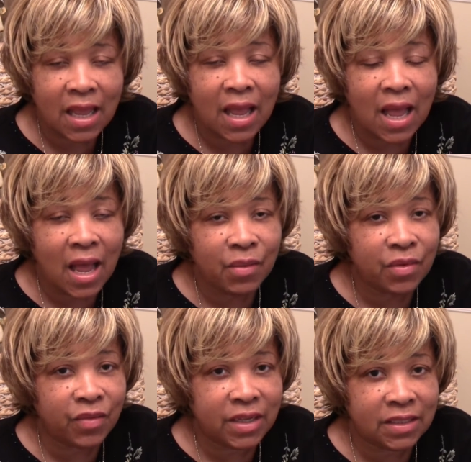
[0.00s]
I
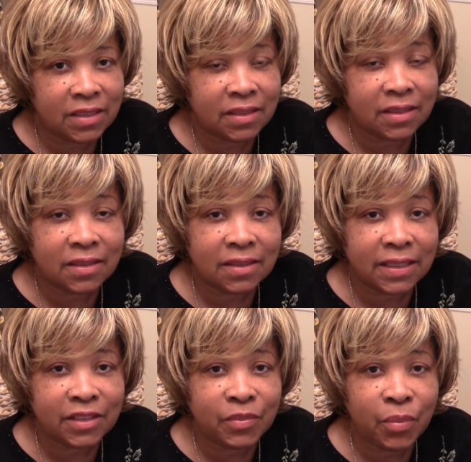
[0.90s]
would rate this a
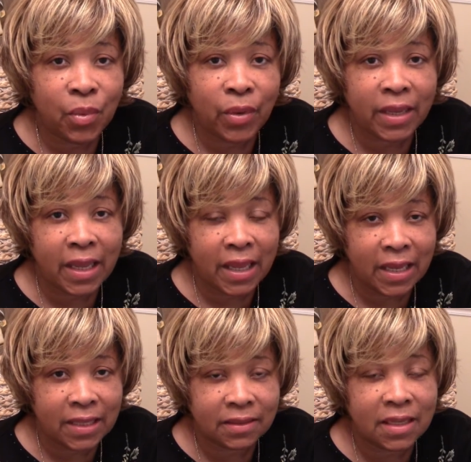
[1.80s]

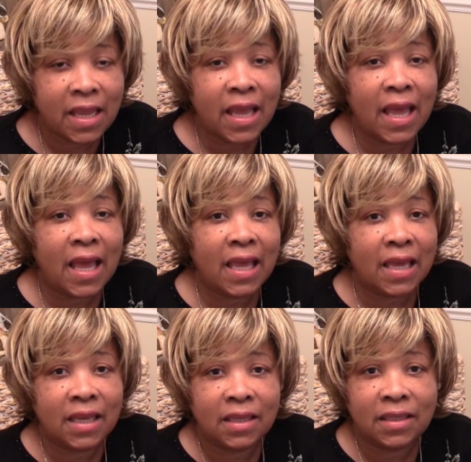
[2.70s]
6.8.
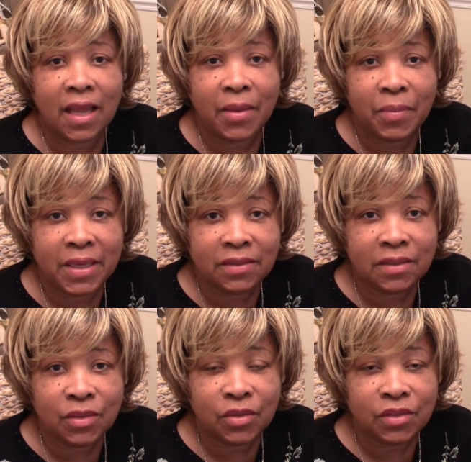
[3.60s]
And I
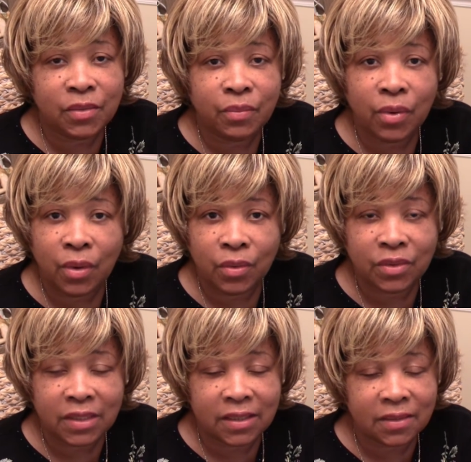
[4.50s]
based it on some
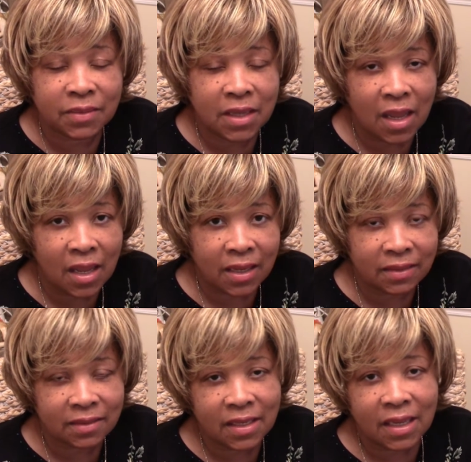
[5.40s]
pros and some
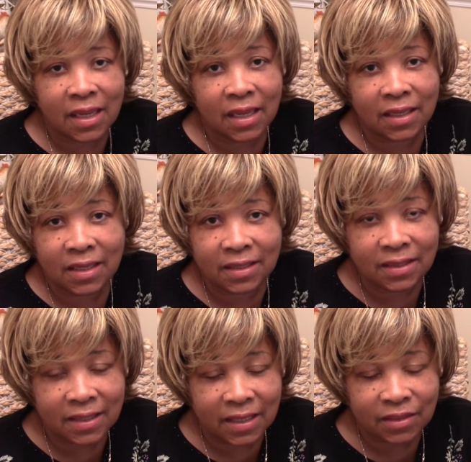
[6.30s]
cons, and I
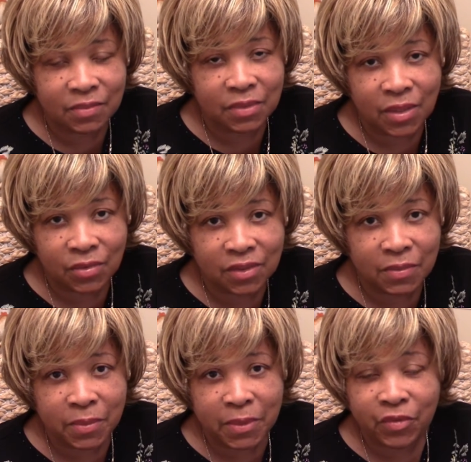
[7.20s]
did take some notes.
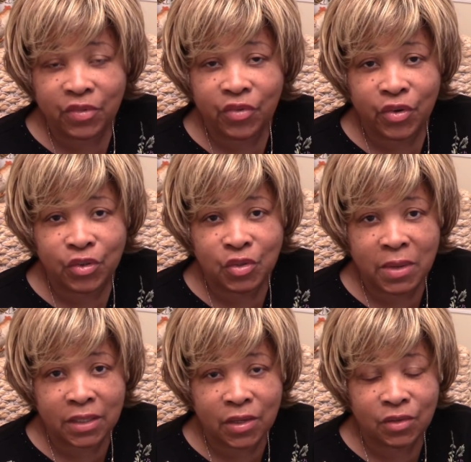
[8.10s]
I'm be referring to
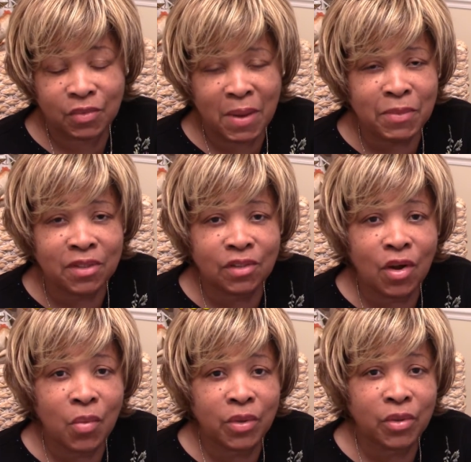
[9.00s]
my notes, but I'm going to
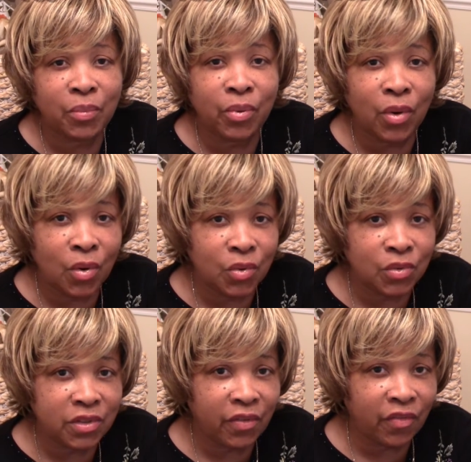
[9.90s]
start with the
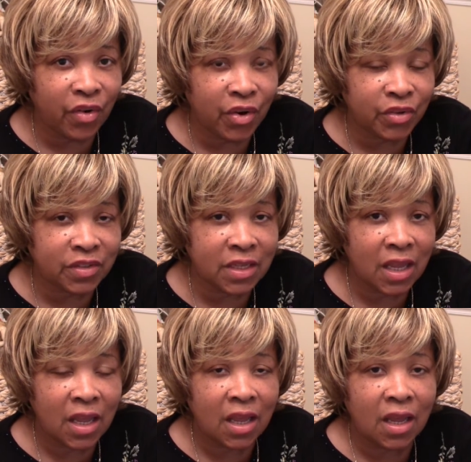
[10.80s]
pros first.
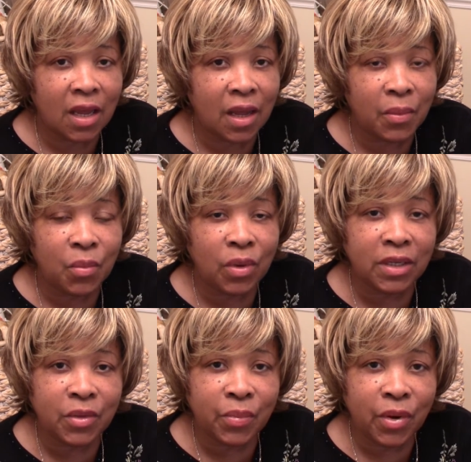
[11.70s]

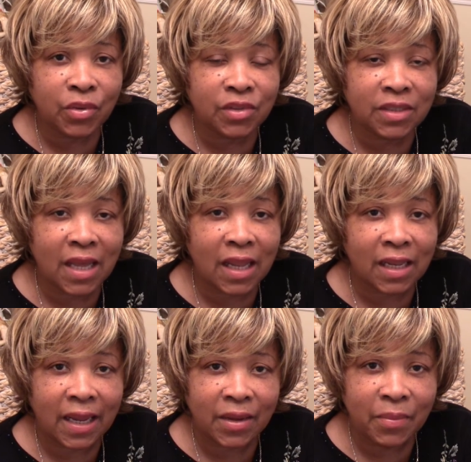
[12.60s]
One of the pros that I
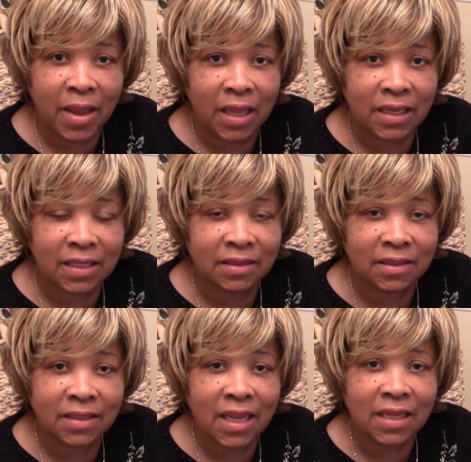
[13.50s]
like about it is
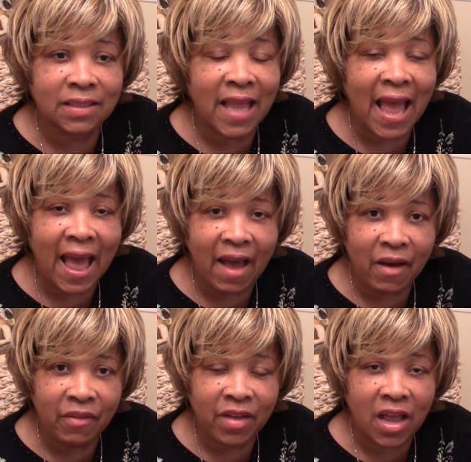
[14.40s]
it does
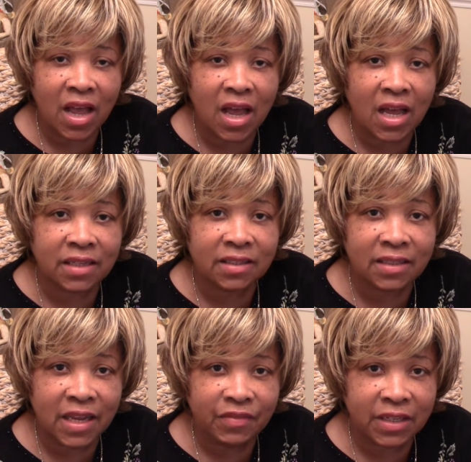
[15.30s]
have a
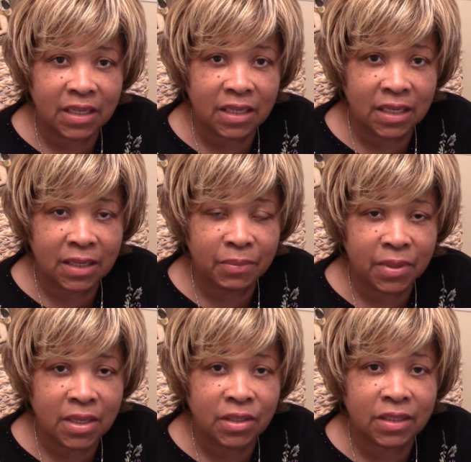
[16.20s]
safety clip
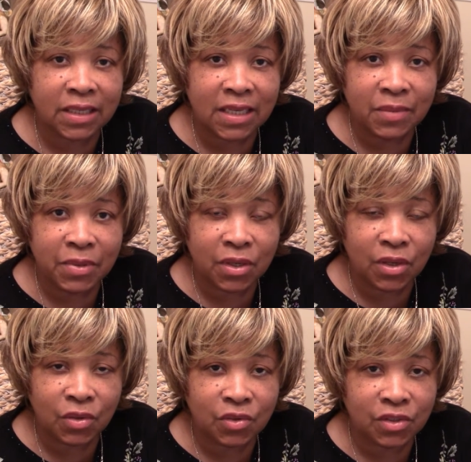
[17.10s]
to keep it
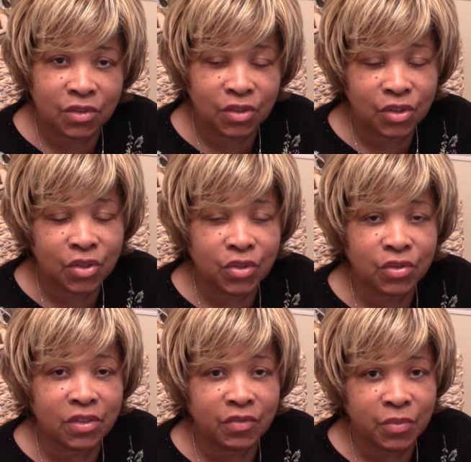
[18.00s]
closed and
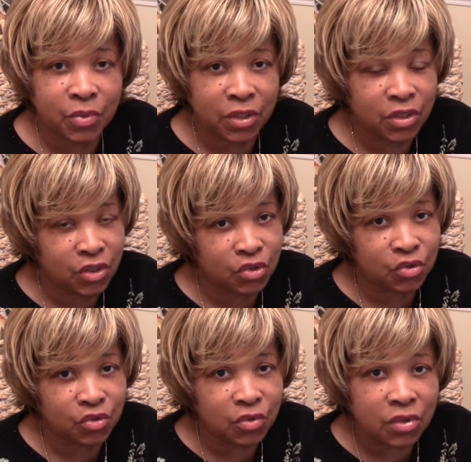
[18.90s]
secure. So if you put it in
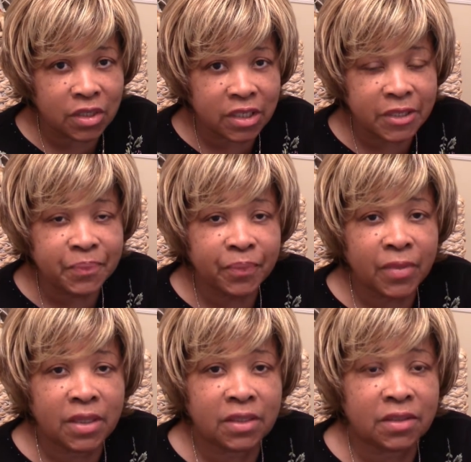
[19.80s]
your drawer,
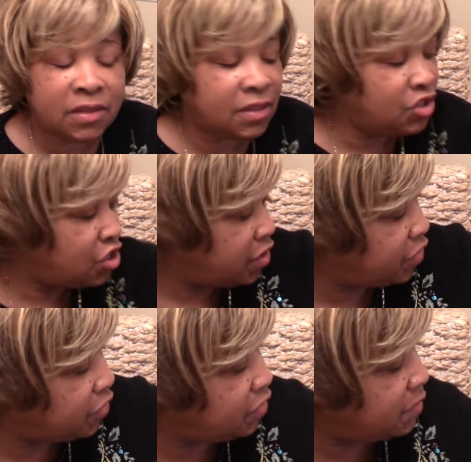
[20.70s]
the
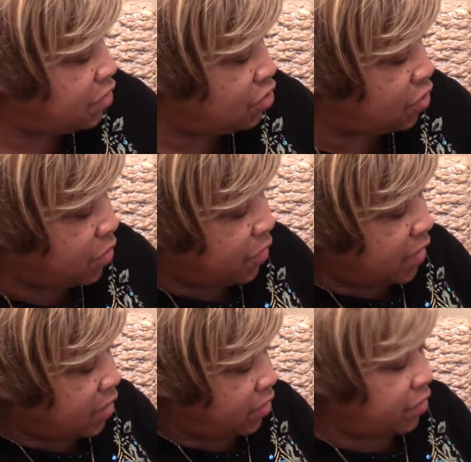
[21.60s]
shears, let me show them
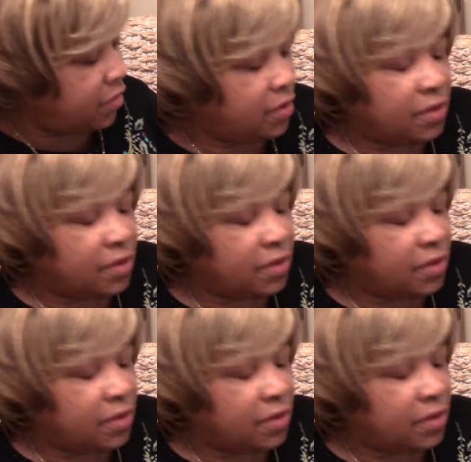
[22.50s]
right here.